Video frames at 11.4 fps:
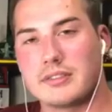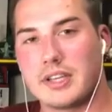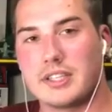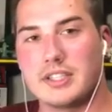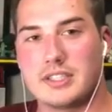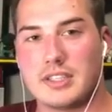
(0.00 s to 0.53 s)

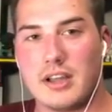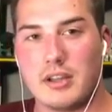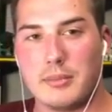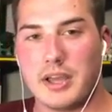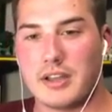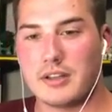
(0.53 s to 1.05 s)
Like just dial it
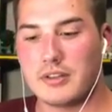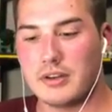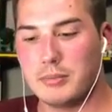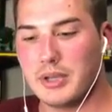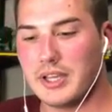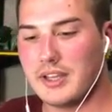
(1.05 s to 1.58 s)
back a little
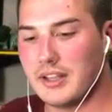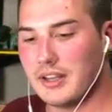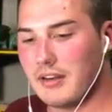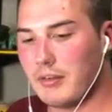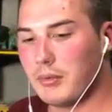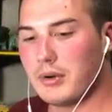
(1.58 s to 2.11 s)
bit and
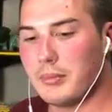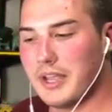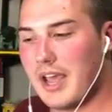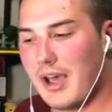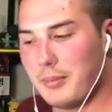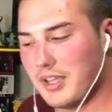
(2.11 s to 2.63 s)
everyone will be
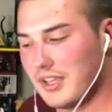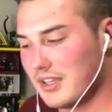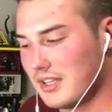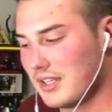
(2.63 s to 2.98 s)
happy.